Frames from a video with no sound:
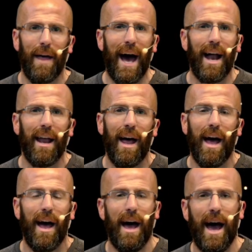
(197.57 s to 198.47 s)
That
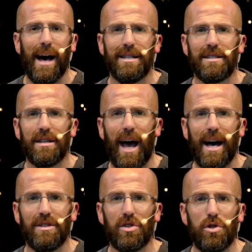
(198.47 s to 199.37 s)

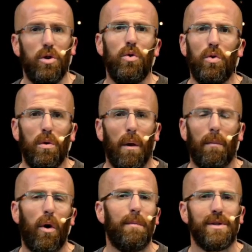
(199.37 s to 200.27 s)
has two
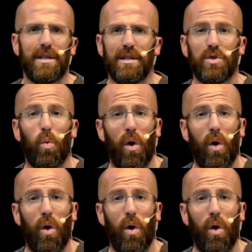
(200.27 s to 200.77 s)
purposes.